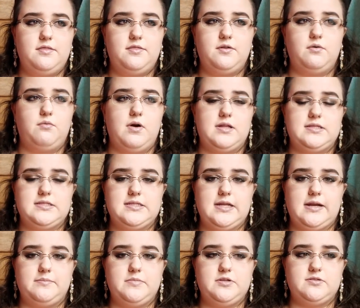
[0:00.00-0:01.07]
the ones
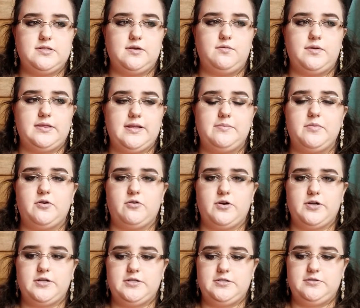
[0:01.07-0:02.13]
that I'm using with them in
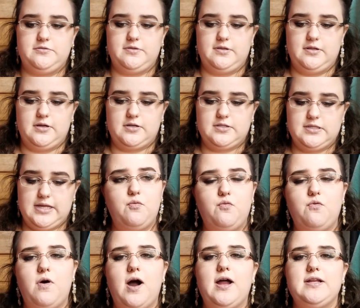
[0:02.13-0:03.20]
order to do the looks. I
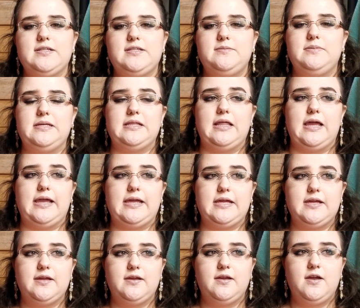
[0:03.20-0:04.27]
want to be like
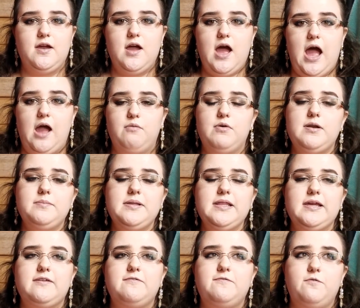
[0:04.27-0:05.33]

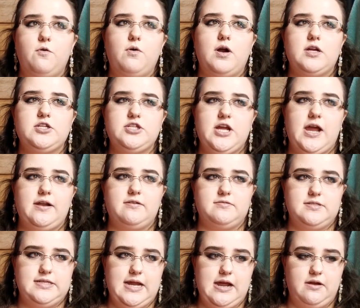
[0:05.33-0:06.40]
4
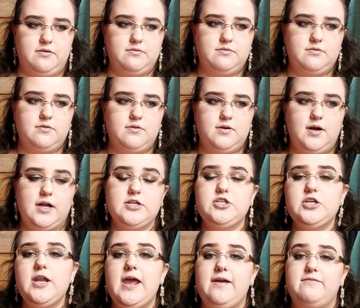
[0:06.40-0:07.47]
shadows down. I
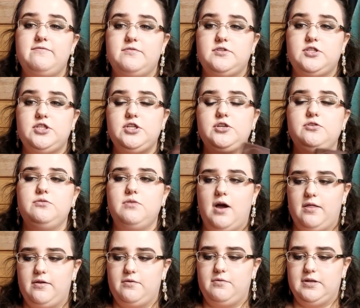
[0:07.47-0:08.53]
should have 2
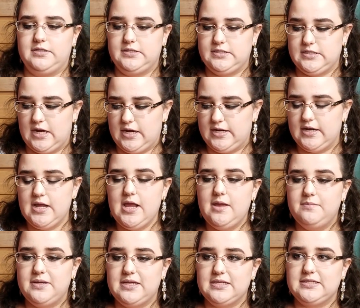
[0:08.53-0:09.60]
other ones done
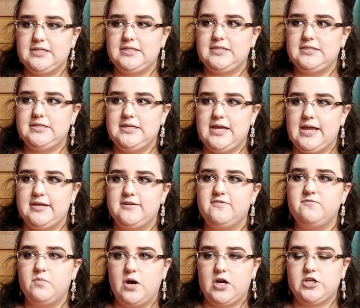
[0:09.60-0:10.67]
because it's the end
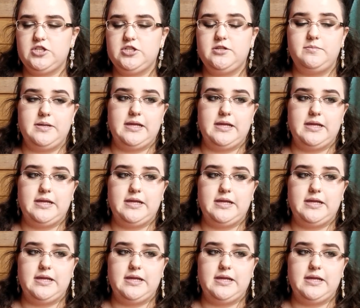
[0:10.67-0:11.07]
of March and